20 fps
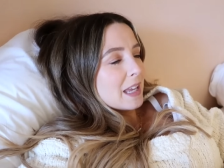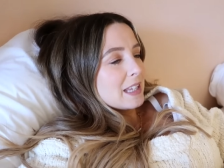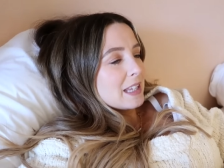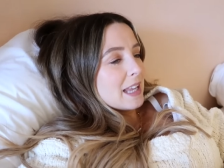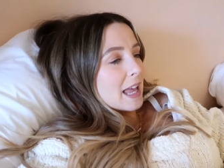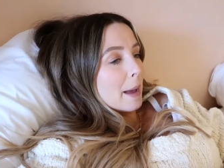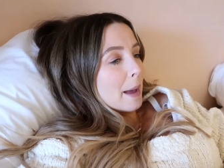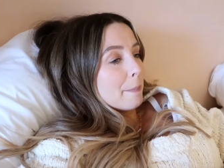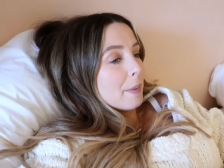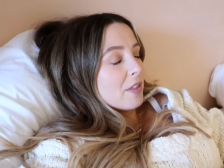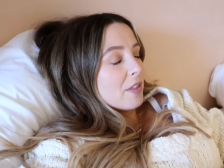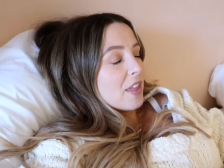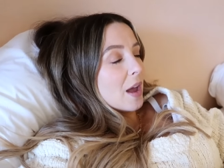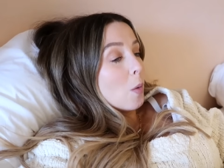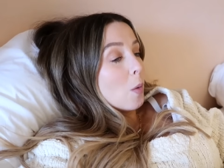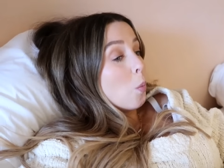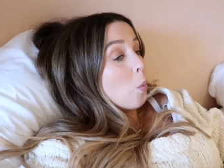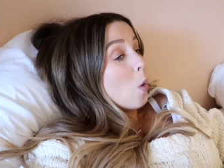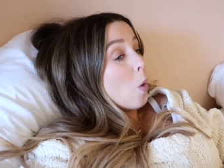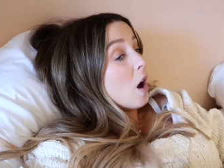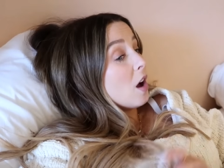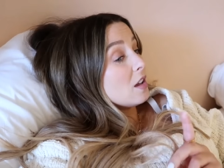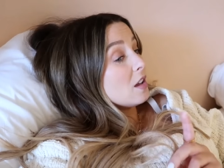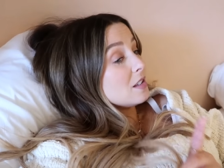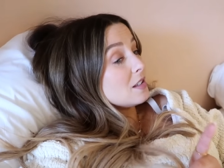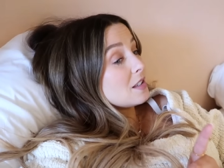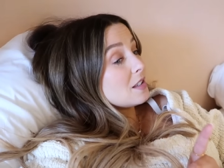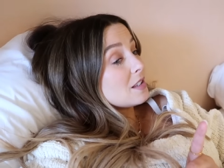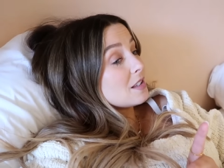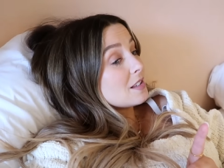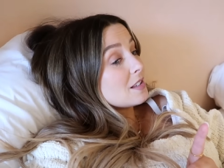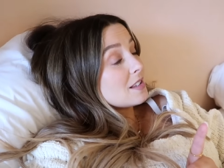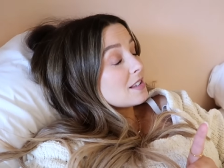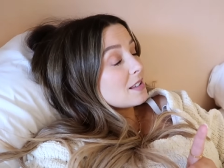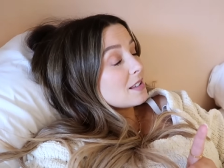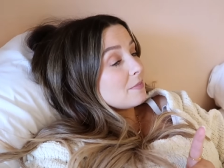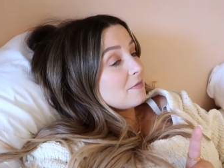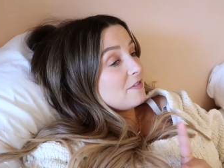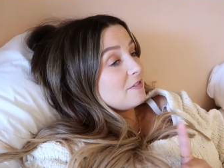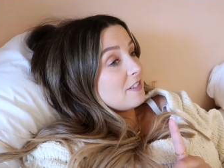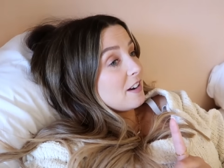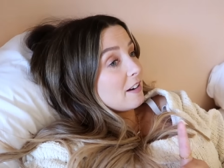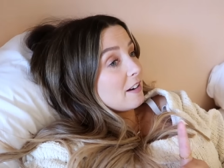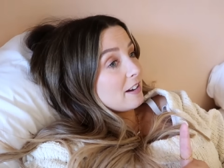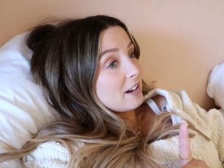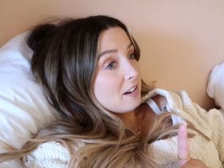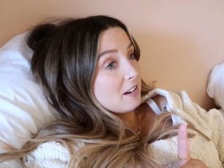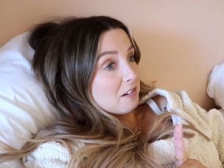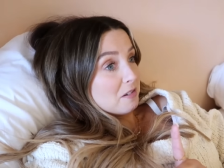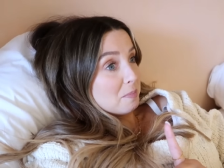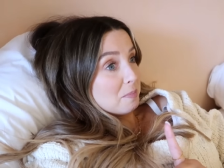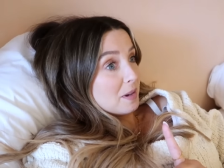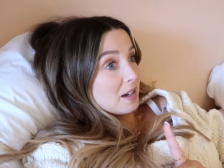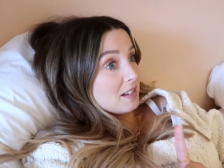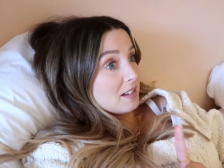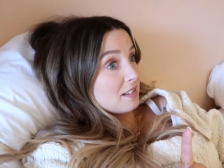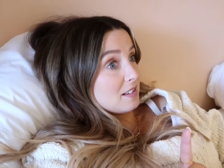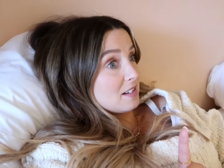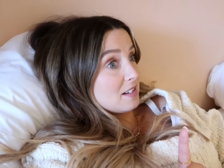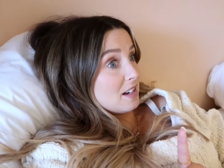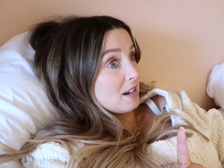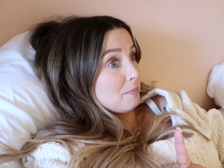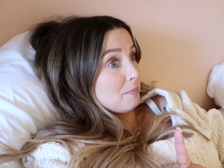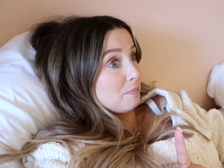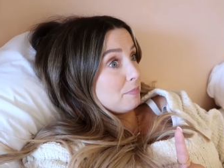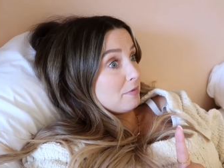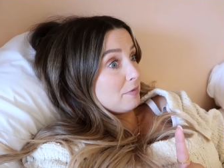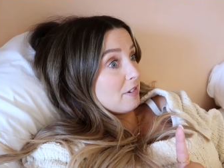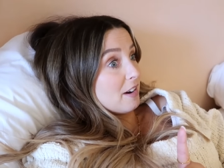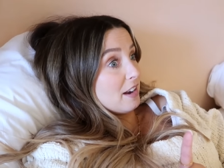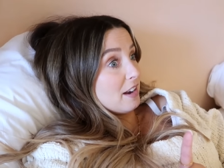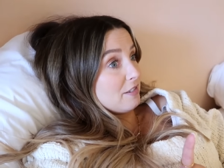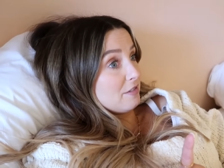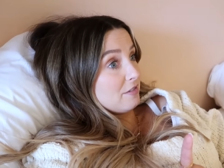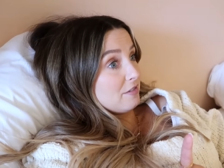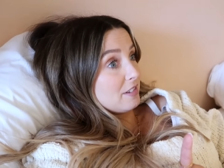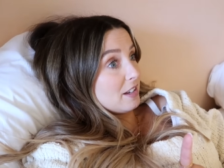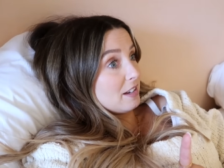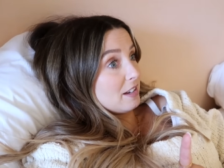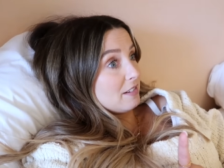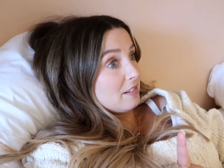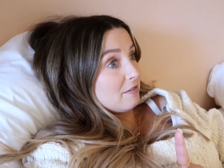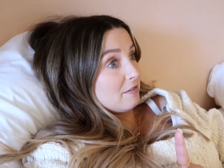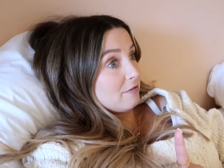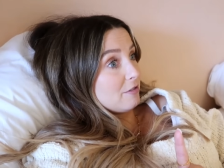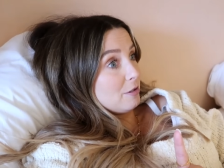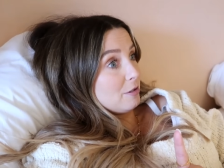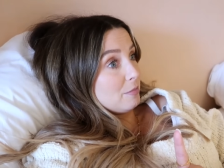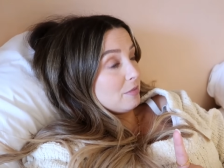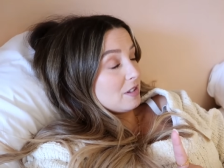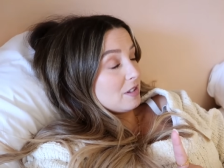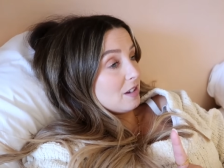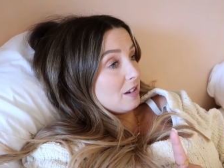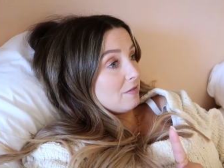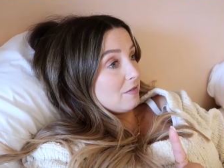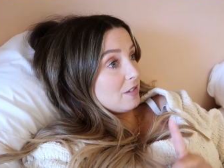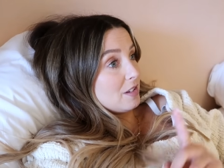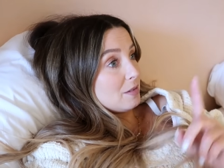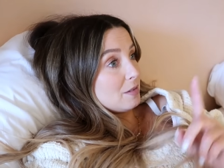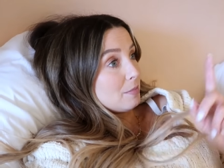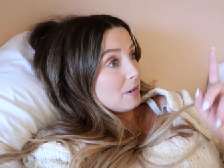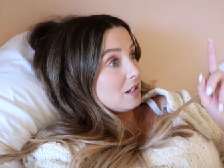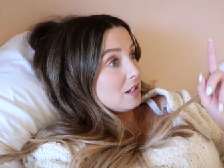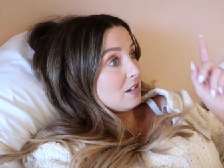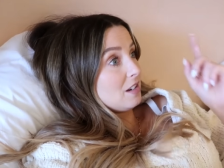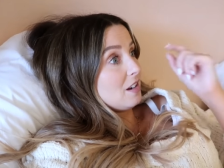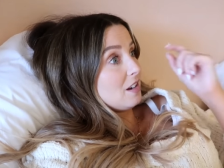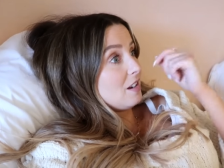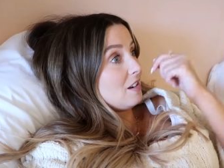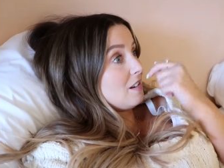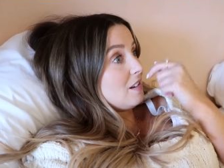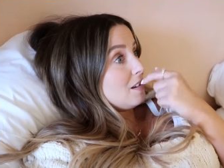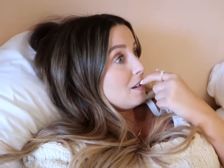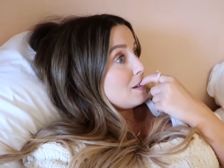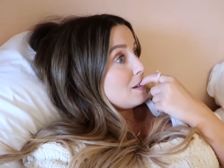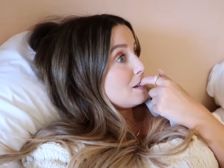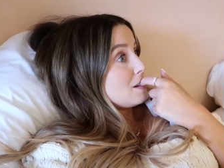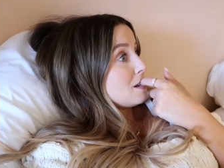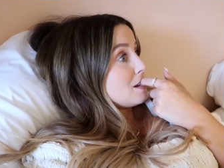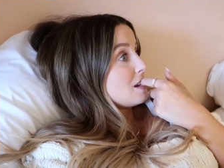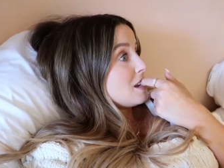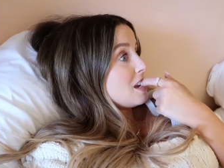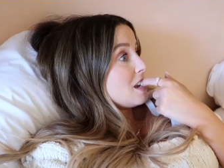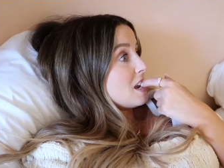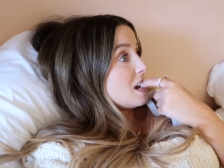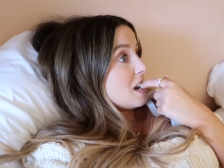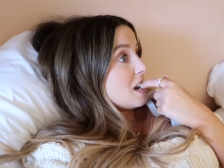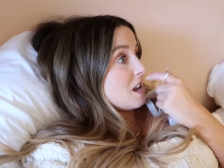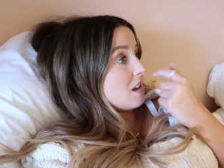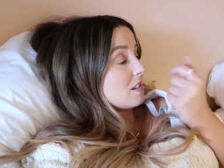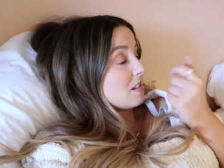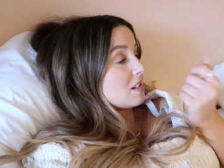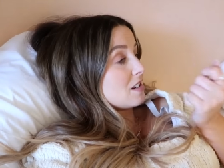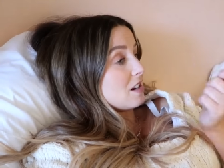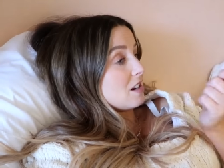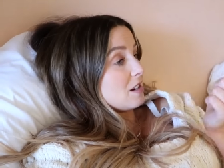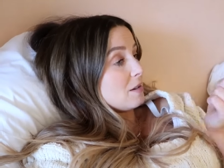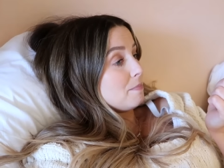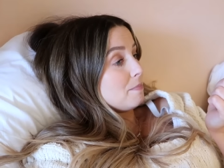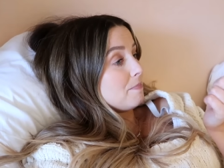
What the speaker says: Yeah, but there was some very good pasta and bread on that room service menu last time.